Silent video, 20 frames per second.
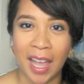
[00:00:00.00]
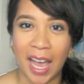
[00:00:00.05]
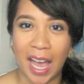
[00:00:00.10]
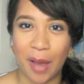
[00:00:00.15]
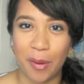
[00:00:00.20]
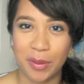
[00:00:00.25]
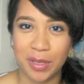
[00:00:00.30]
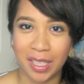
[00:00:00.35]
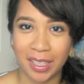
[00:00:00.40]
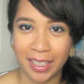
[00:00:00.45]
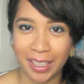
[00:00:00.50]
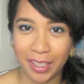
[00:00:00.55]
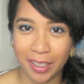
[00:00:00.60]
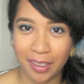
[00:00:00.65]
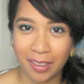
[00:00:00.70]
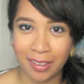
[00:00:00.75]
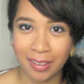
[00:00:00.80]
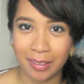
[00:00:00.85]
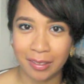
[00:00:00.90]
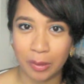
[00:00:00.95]
I was a
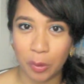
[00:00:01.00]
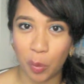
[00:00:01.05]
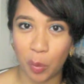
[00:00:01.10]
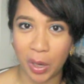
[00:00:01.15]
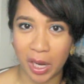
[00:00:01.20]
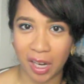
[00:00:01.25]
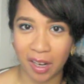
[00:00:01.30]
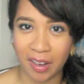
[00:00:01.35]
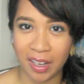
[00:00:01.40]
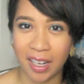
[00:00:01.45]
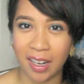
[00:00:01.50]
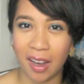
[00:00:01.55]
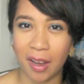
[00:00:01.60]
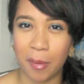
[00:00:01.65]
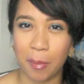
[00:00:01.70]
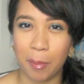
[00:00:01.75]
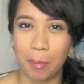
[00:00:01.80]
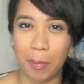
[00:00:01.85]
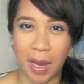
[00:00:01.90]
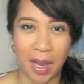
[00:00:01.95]
little wary
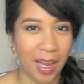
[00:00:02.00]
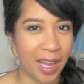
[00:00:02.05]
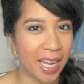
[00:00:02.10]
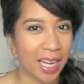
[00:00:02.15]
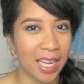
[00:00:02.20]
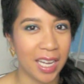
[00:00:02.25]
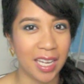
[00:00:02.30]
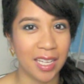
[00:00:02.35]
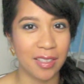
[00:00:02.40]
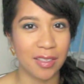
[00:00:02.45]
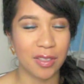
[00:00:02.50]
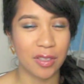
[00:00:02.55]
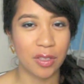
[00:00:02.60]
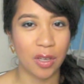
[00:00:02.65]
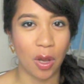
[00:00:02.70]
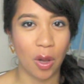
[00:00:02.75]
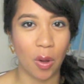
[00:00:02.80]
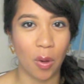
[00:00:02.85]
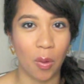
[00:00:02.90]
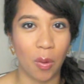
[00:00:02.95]
on buying it,
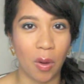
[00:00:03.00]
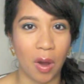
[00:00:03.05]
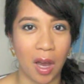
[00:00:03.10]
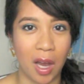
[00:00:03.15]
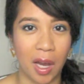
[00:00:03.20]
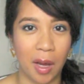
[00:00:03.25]
so